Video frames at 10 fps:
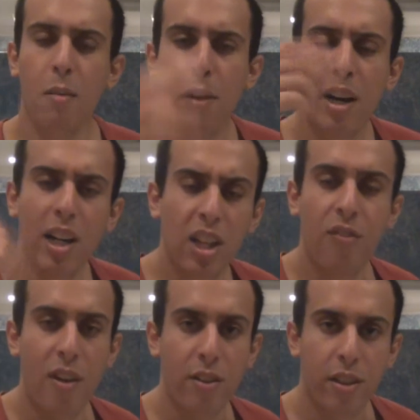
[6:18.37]
my
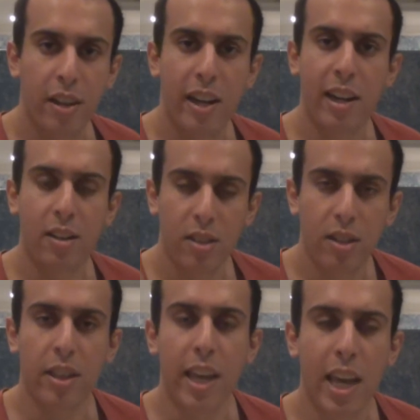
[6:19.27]
other favorite character
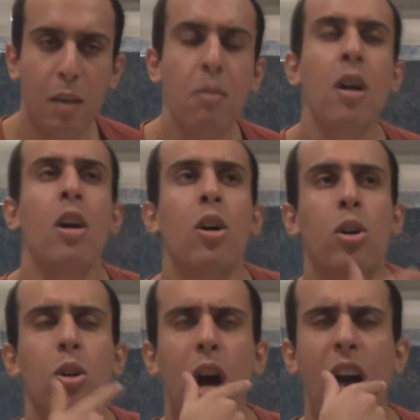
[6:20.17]
in the game,
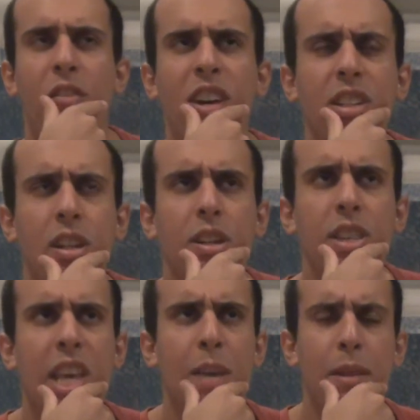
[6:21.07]
who, I forgot
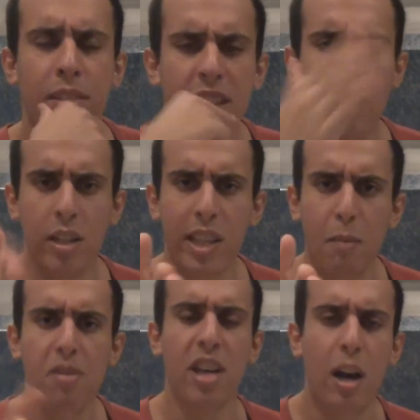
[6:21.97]
her name, I think her
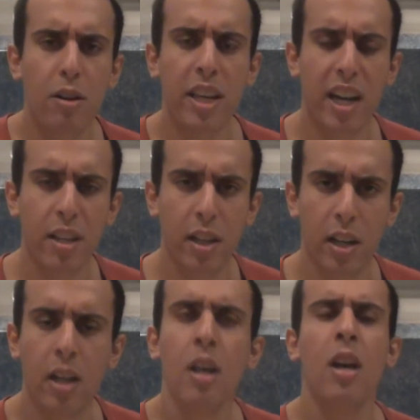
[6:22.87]
name is
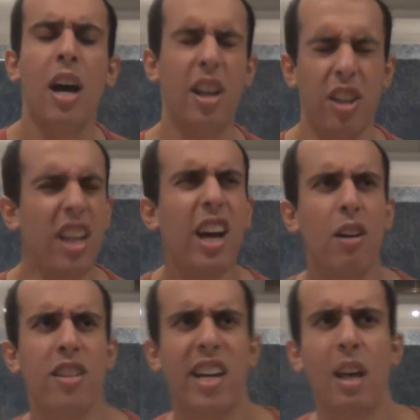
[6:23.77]
Ariana. Not
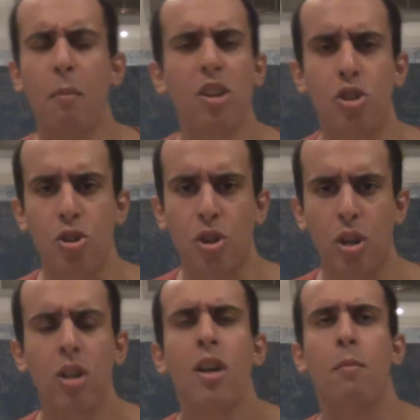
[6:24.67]
Ariana, I'm not
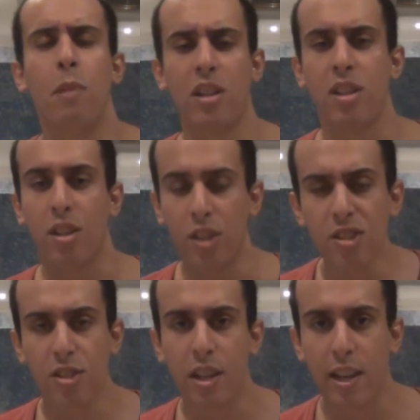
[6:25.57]
sure, but
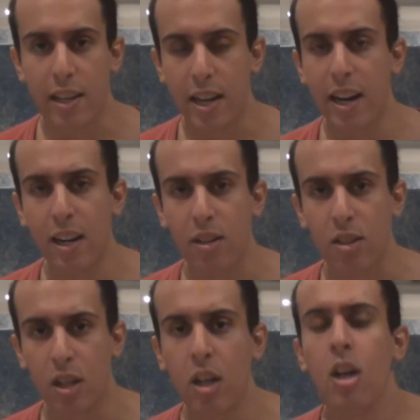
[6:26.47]
this
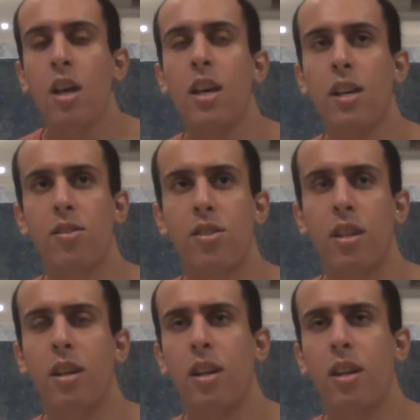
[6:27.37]
character is